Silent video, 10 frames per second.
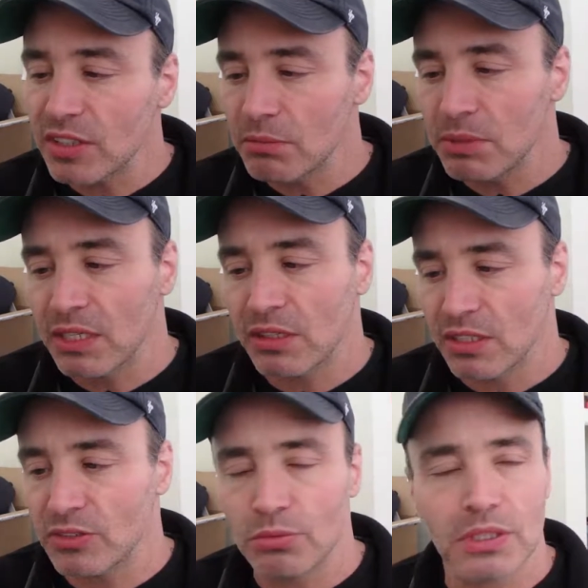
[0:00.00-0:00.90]
And that's going
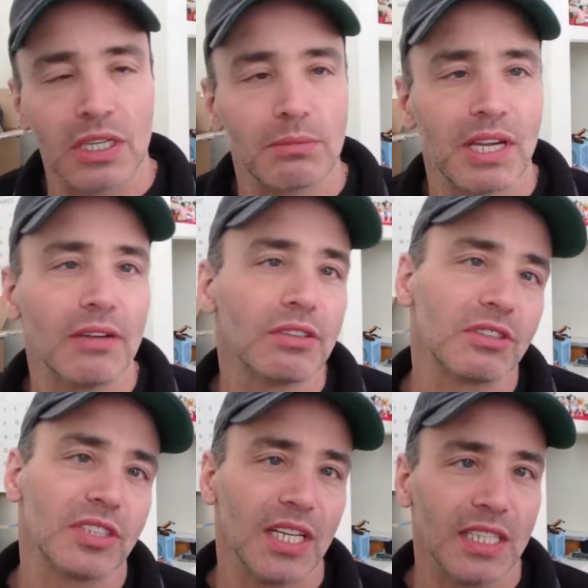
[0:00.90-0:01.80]
to make things, when you come
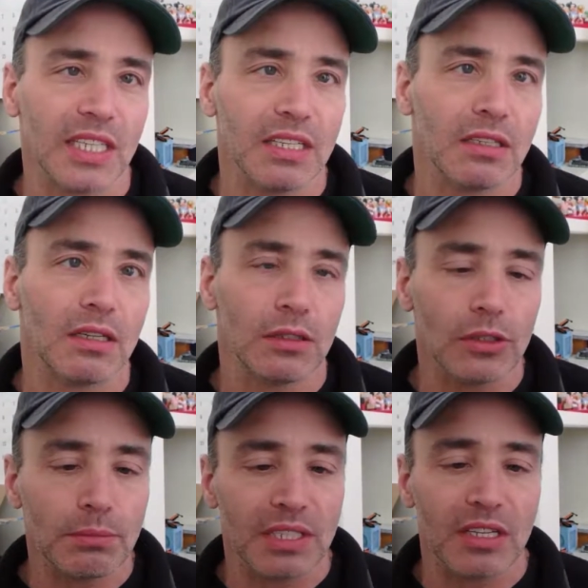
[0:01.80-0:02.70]
down to sanding
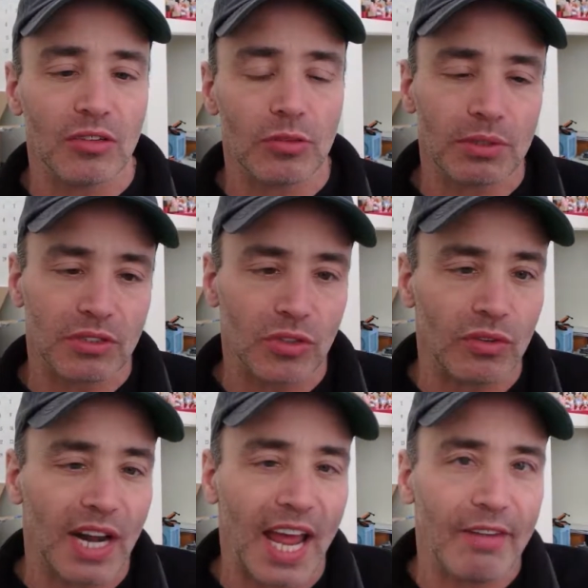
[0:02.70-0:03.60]
it, a little bit easier,
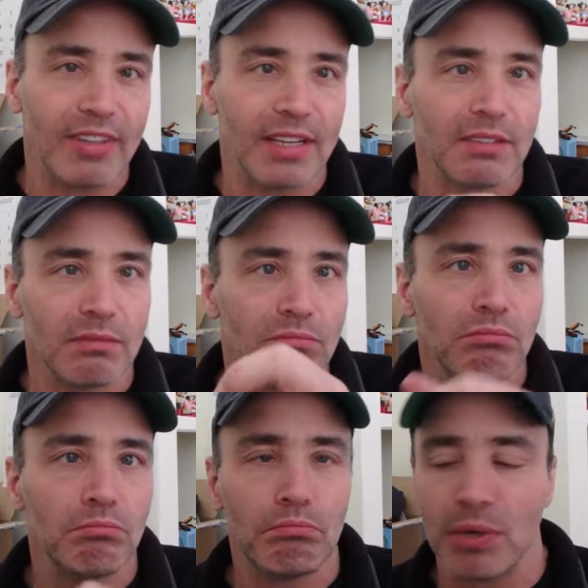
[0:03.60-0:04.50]
because you don't have
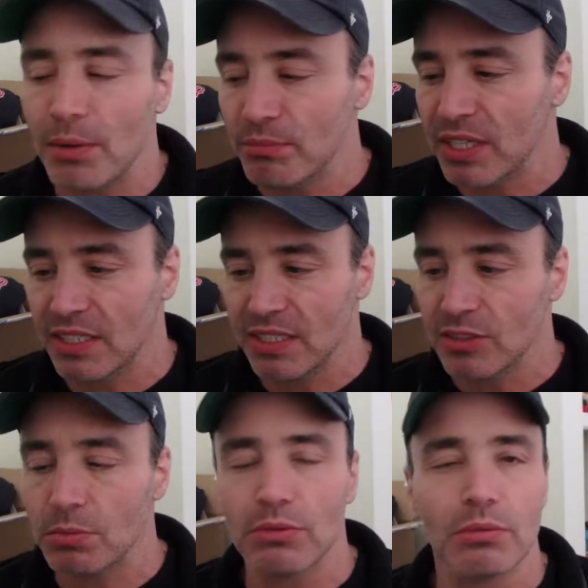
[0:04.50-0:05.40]
that
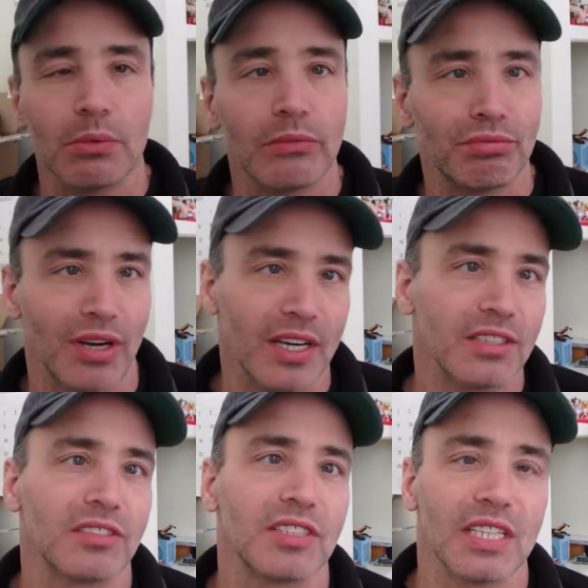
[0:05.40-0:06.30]
bump that needs to be
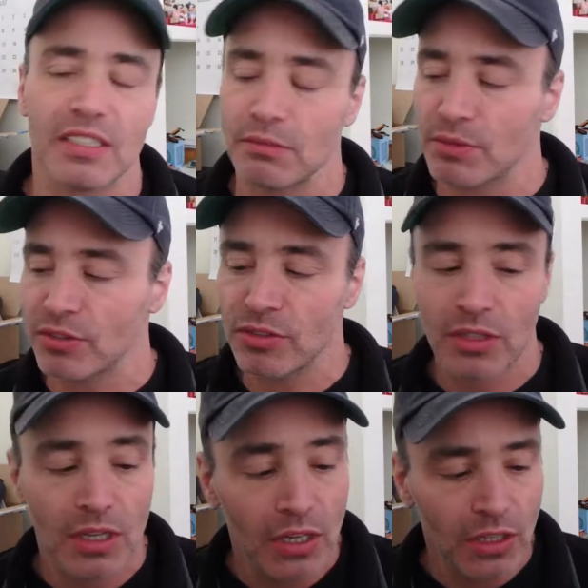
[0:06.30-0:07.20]
removed prior to
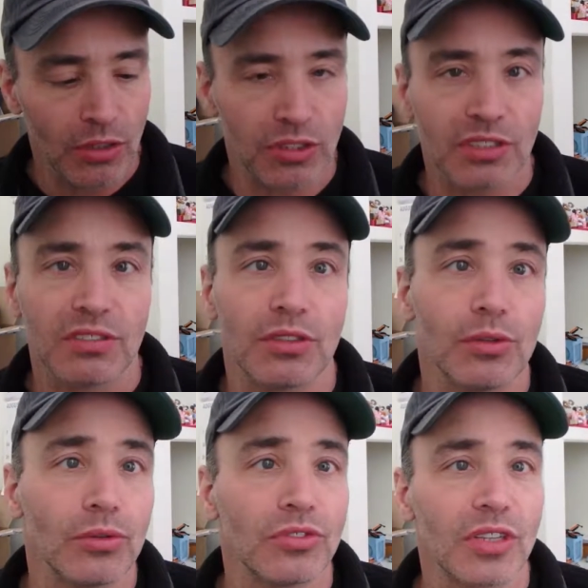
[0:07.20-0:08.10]
sanding. Because you
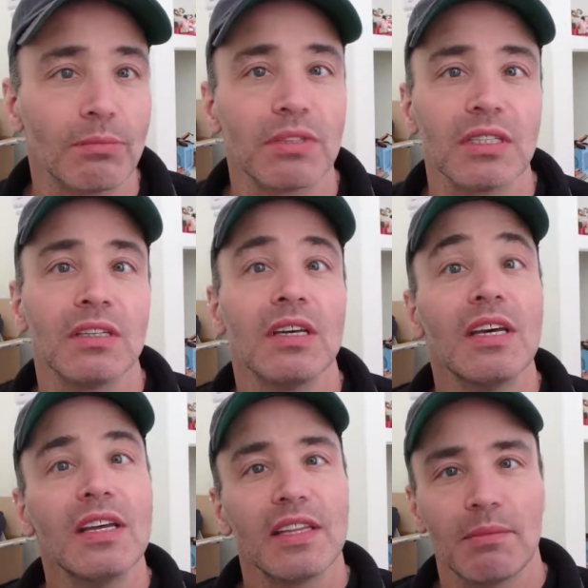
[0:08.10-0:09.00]
just use
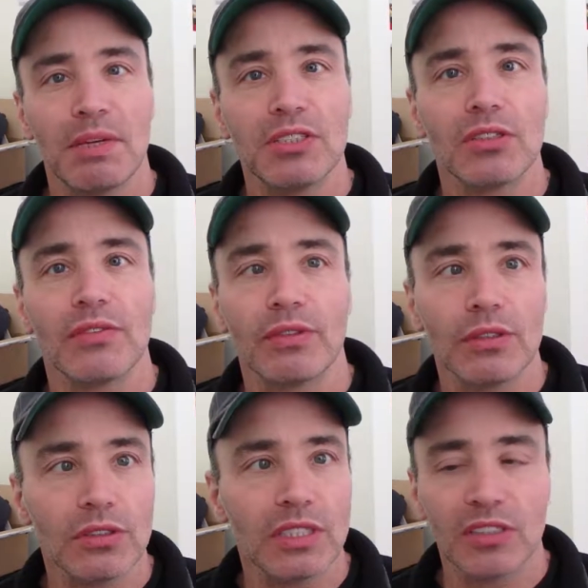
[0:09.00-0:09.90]
something that made
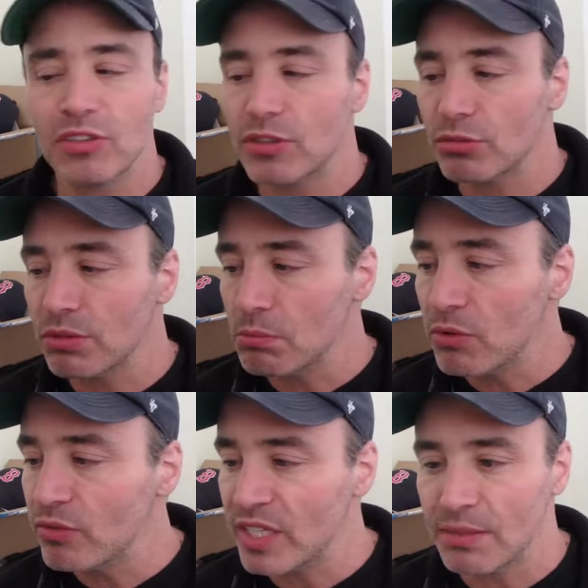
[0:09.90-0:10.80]
your life a little easier
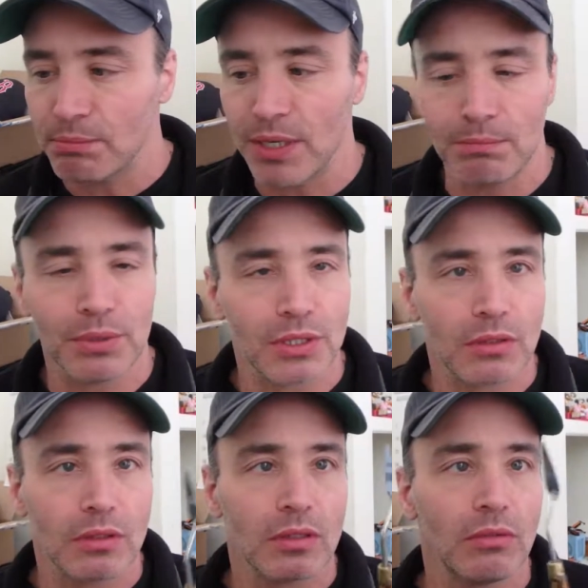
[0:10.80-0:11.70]
to remove that
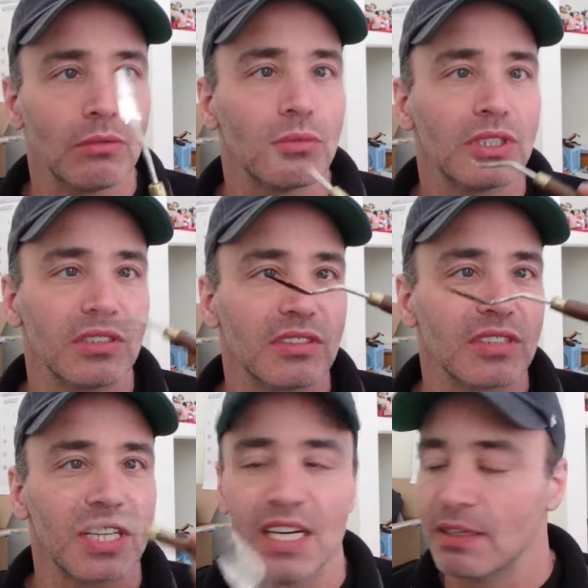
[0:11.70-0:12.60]
bump,
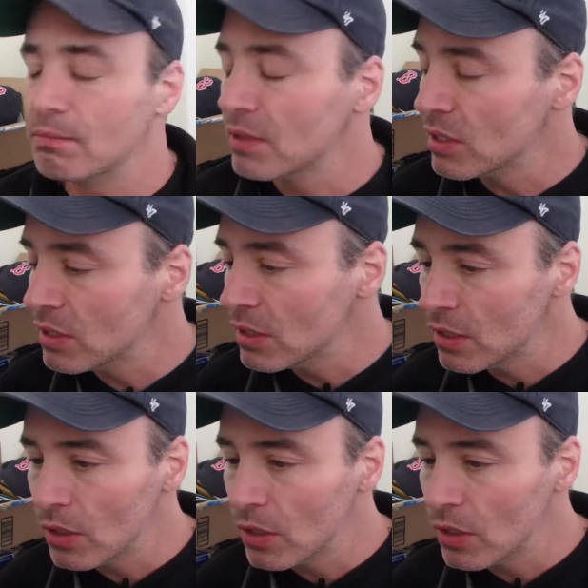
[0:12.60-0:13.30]
which is this guy.